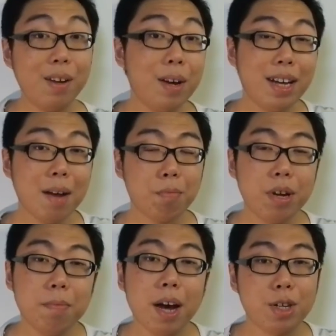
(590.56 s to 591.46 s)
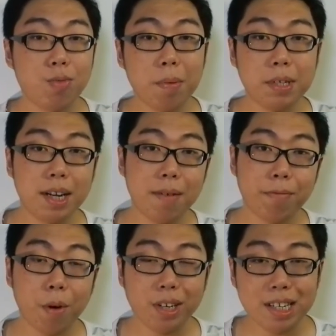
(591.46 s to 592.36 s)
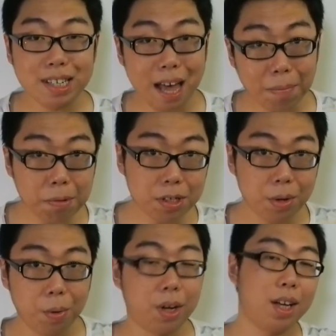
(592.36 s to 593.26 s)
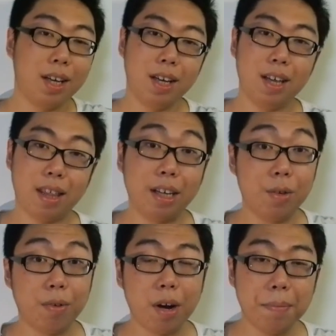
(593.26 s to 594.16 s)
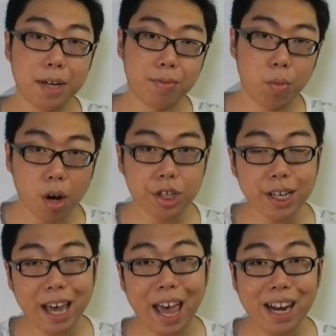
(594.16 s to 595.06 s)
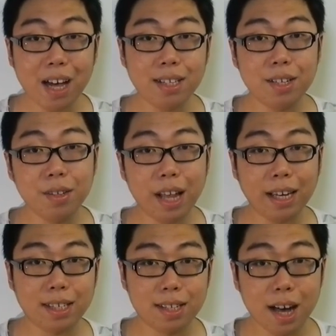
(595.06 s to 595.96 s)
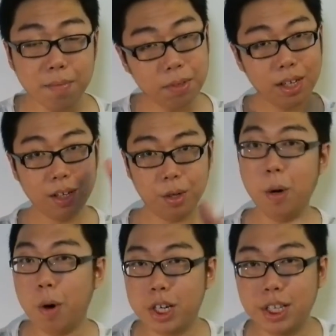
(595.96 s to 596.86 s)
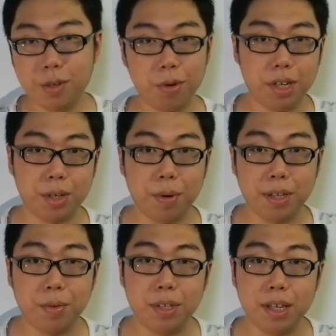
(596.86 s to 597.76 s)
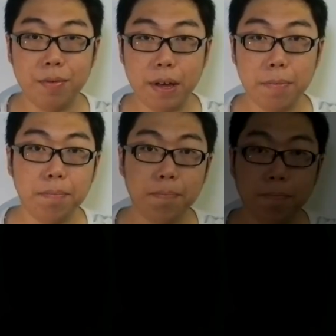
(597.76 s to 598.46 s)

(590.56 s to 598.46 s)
Anyway, that pretty much wraps it up for this episode. Thank you very much for watching and until next time, you're watching 0612 TV.